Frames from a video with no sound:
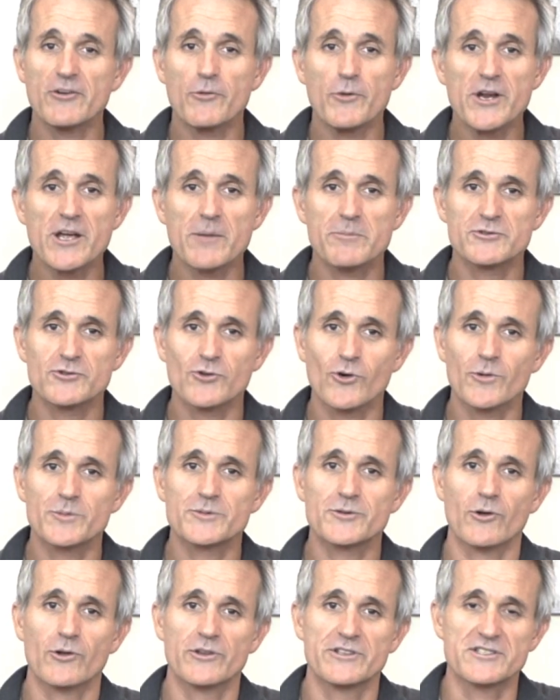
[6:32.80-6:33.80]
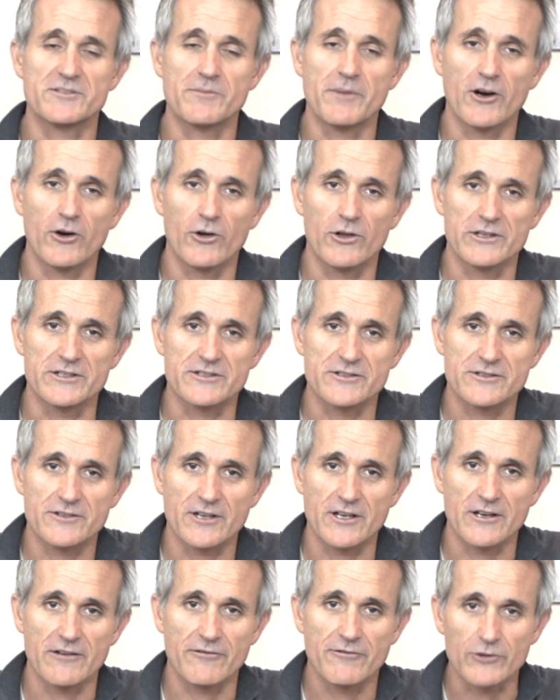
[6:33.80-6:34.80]
reabsorbs all these
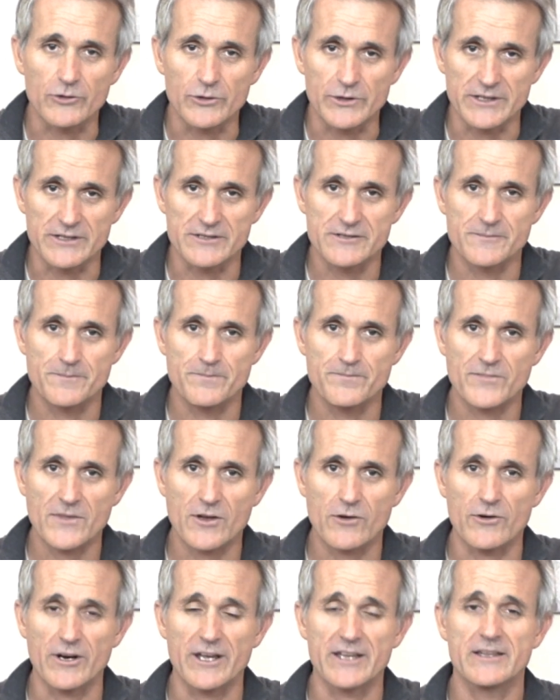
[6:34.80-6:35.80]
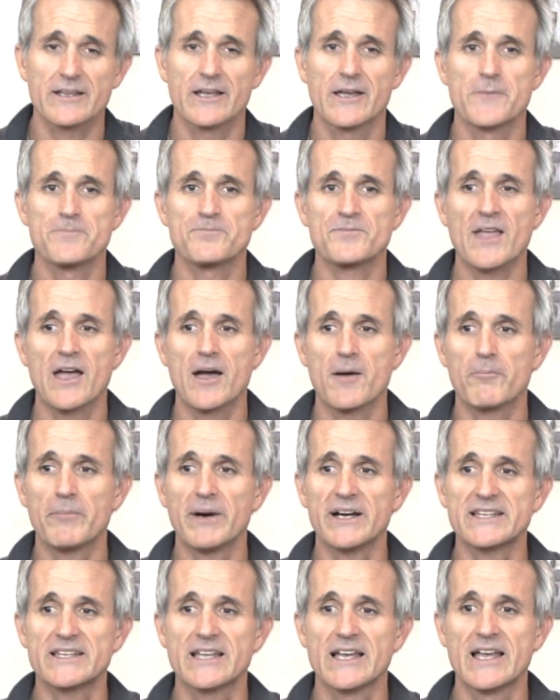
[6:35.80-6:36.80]
fluids, all right?
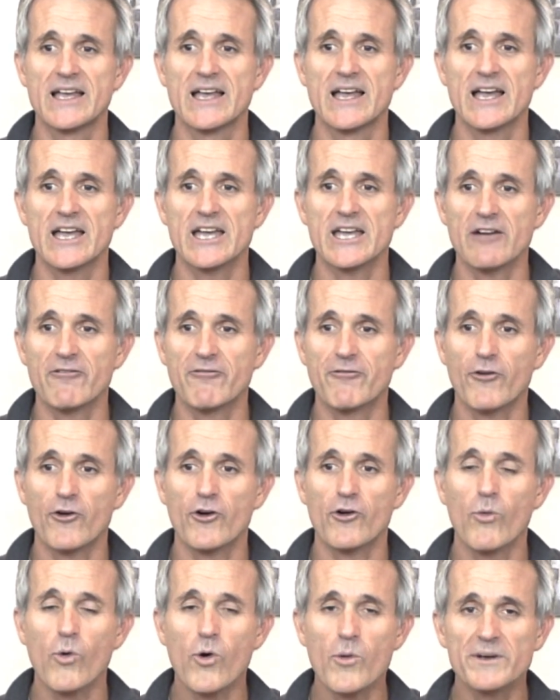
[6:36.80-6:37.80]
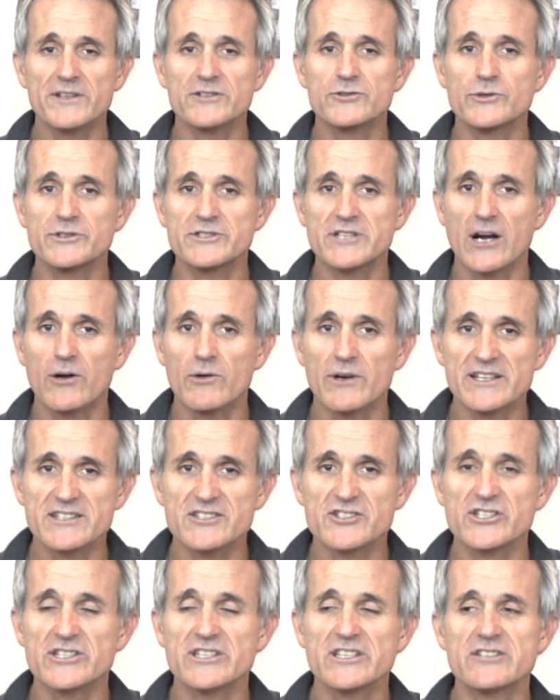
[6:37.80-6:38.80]
But for a woman to ejaculate,
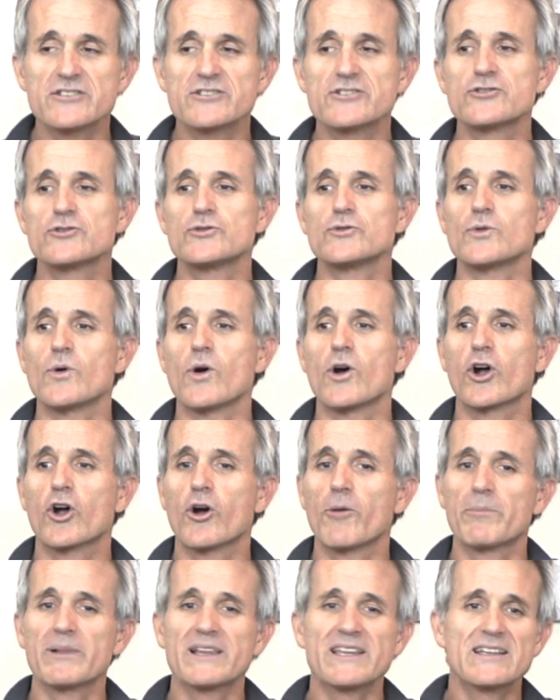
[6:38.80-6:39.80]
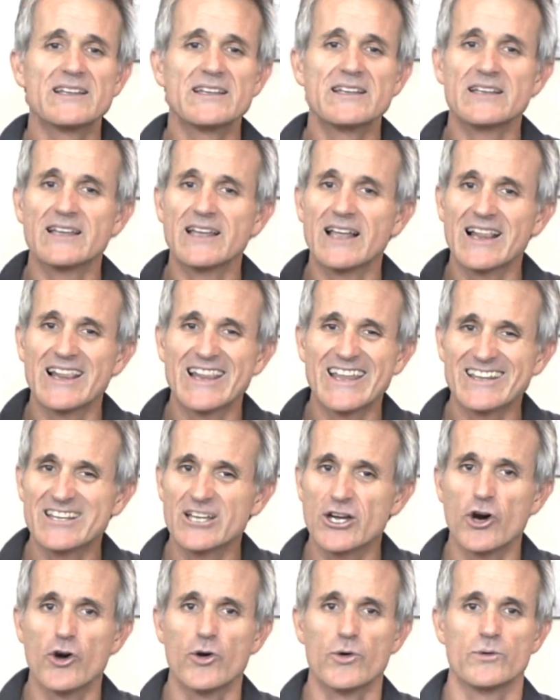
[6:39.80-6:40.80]
she needs to completely let
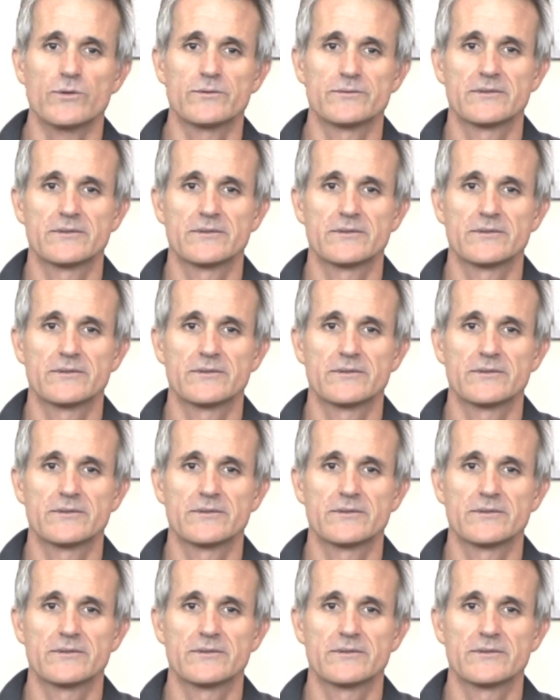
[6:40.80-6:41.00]
go,